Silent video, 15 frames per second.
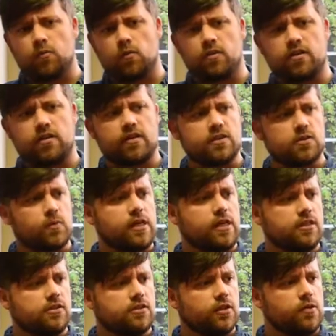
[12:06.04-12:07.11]
one of the things we
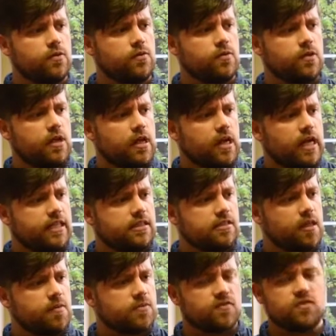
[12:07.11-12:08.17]
can do in
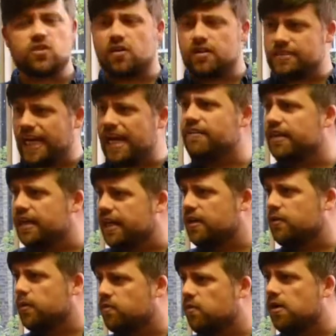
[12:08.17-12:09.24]
terms of
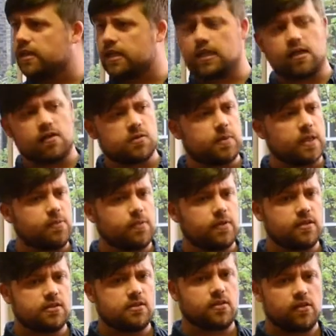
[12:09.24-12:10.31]
solidarity with working class people
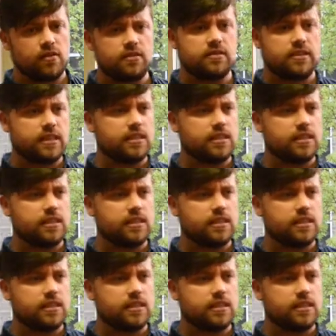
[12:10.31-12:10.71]
in Scotland